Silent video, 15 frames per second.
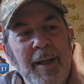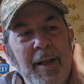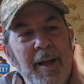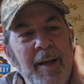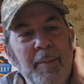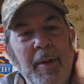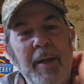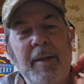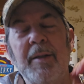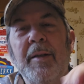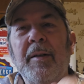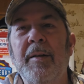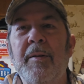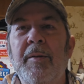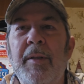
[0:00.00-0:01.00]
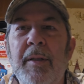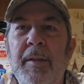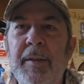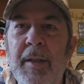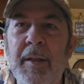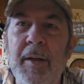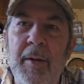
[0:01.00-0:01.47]
I'm like, oh, well,
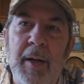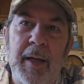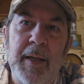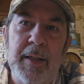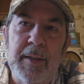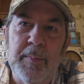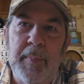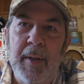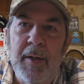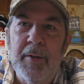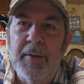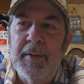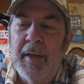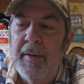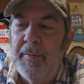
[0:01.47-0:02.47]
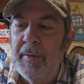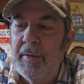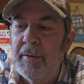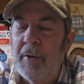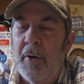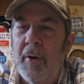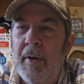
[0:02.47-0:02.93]
you know, I guess better safe than
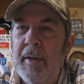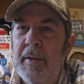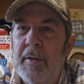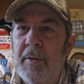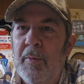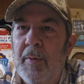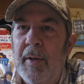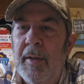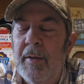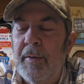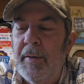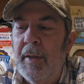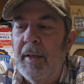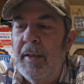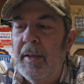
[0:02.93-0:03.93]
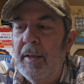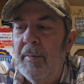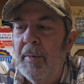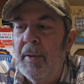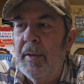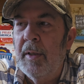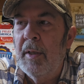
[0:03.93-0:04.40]
sorry is the way they're thinking.
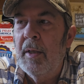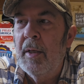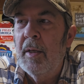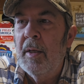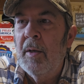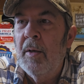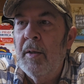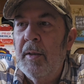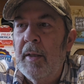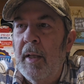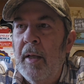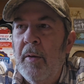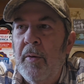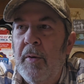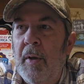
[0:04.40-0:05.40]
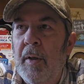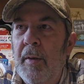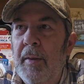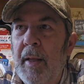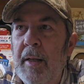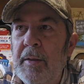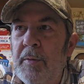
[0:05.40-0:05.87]
But that
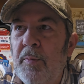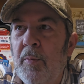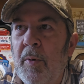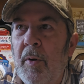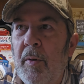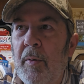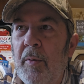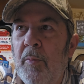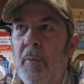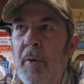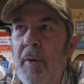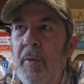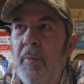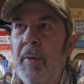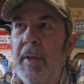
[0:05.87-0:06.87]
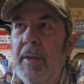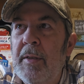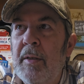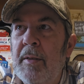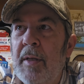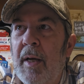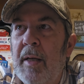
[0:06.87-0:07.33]
that that's one, one of the
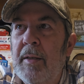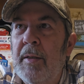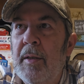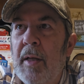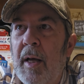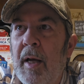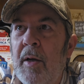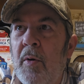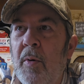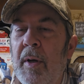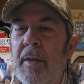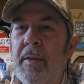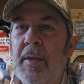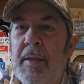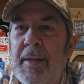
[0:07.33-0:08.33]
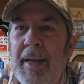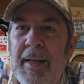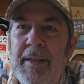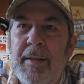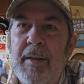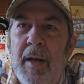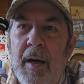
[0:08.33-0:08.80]
reasons I, I go ahead and
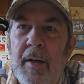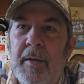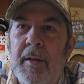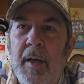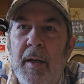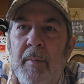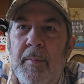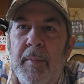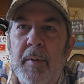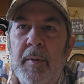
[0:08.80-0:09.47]
stay stocked up.